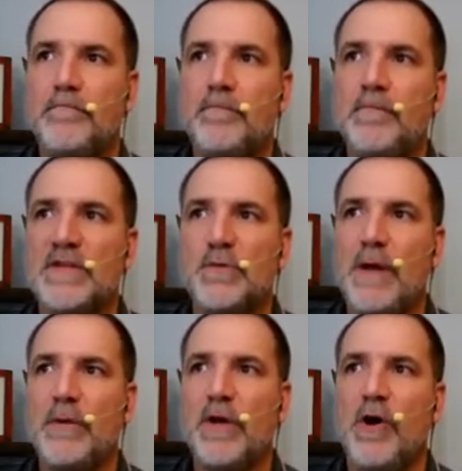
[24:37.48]
That's
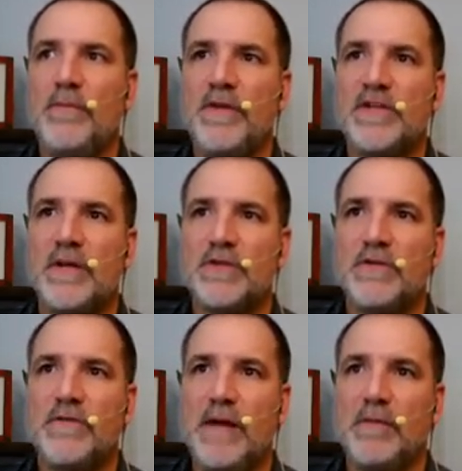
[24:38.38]
why we call them the
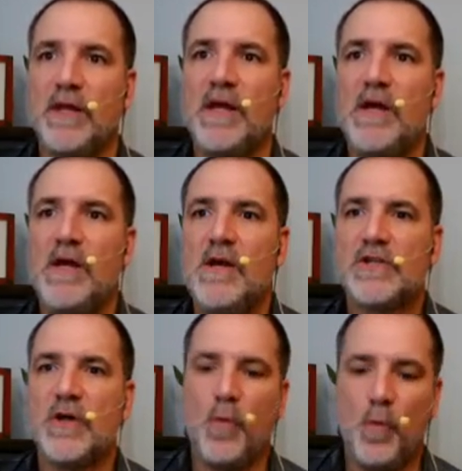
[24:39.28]
assumption family.
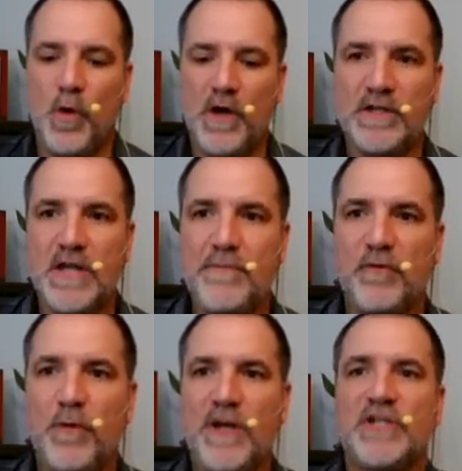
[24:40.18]
So one type of
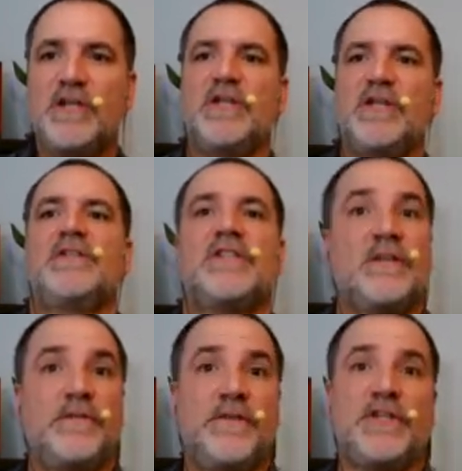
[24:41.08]
question is
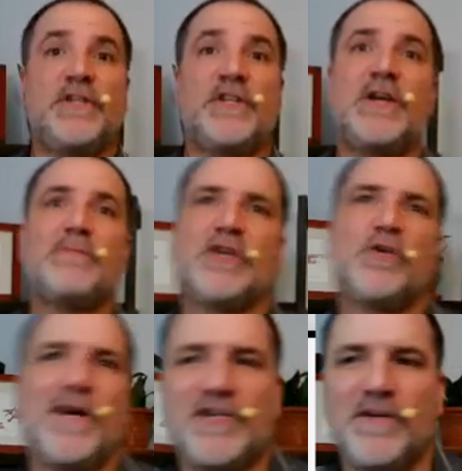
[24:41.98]
sufficient assumption
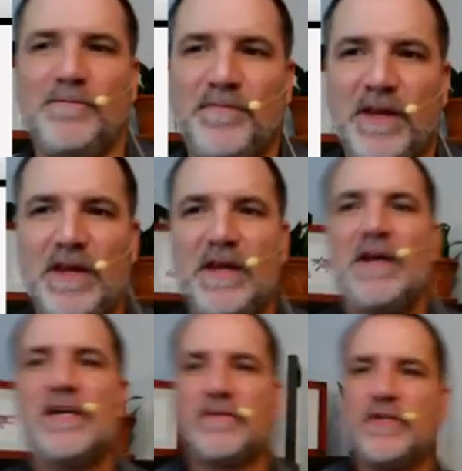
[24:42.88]
question.
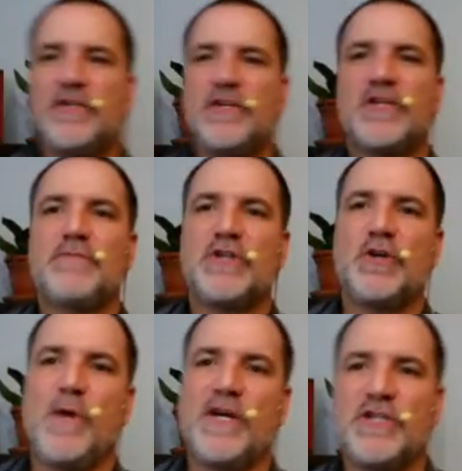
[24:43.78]
Sufficient assumption
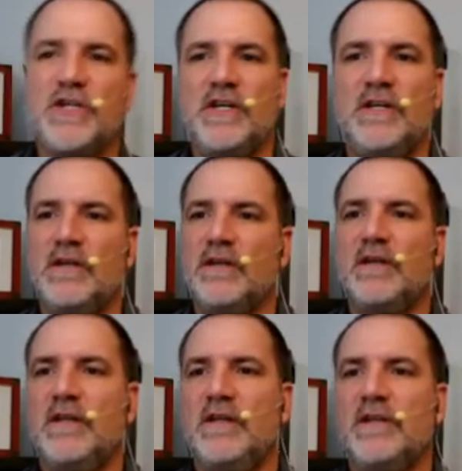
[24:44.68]
question,
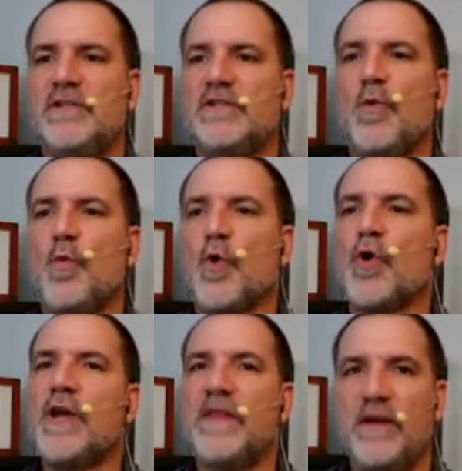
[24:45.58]
this is the
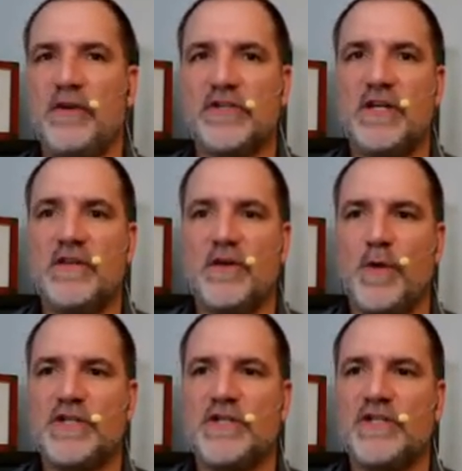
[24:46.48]
wording that you'll see in the
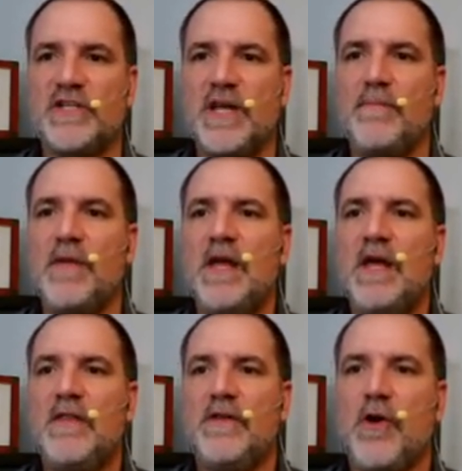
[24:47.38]
question stem.
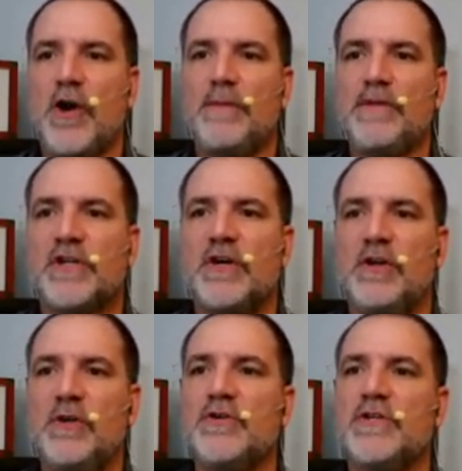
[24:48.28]
The argument's
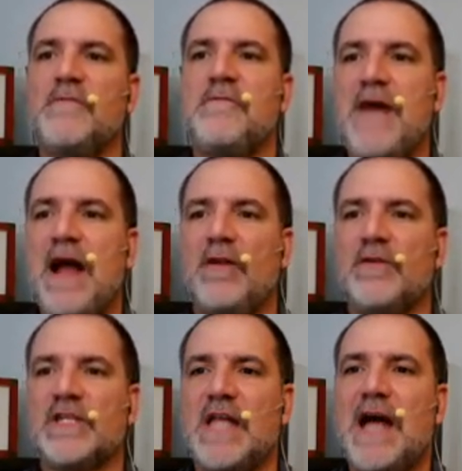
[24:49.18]
conclusion
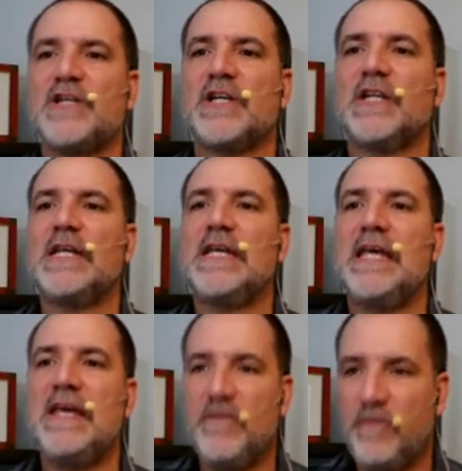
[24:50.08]
follows logically
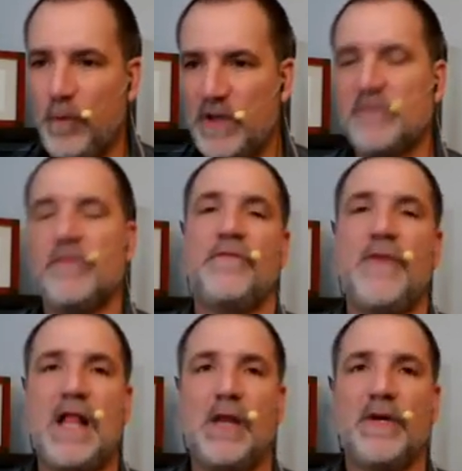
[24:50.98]
if which of the
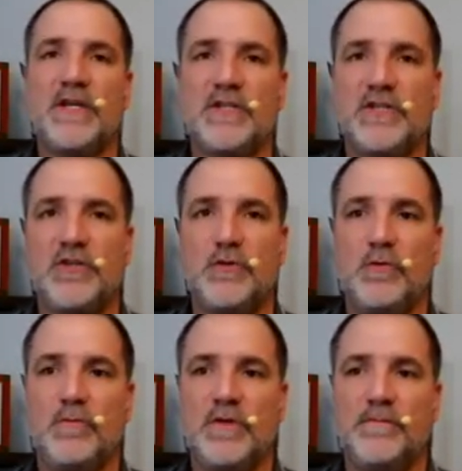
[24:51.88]
following is assumed.